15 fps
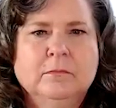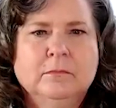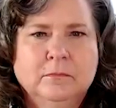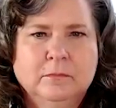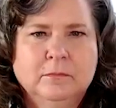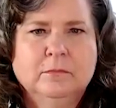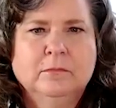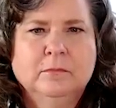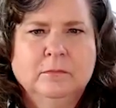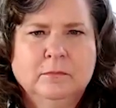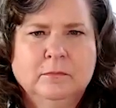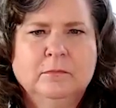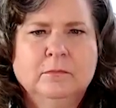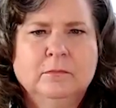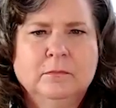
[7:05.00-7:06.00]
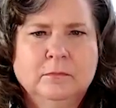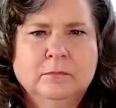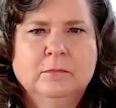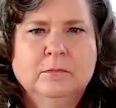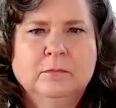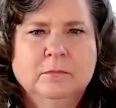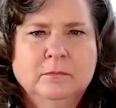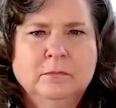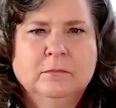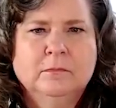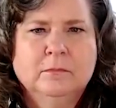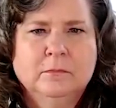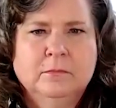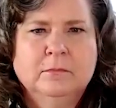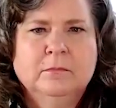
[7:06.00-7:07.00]

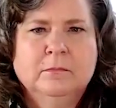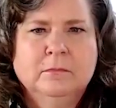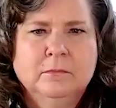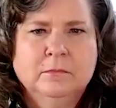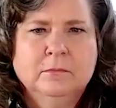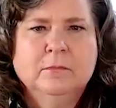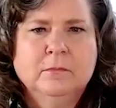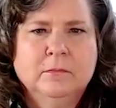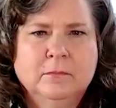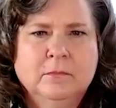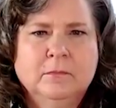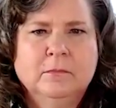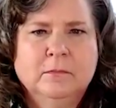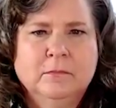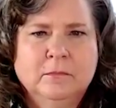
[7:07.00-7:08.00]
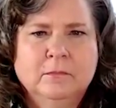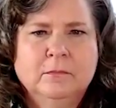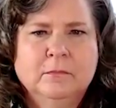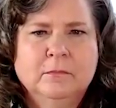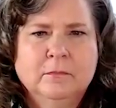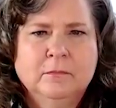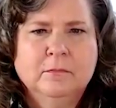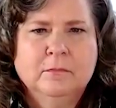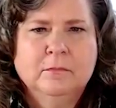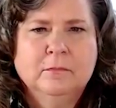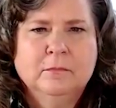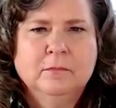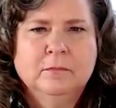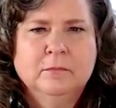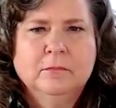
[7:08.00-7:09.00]

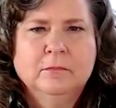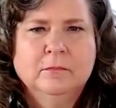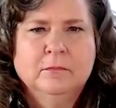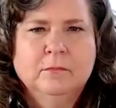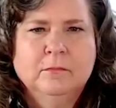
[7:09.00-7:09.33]
(not speaking)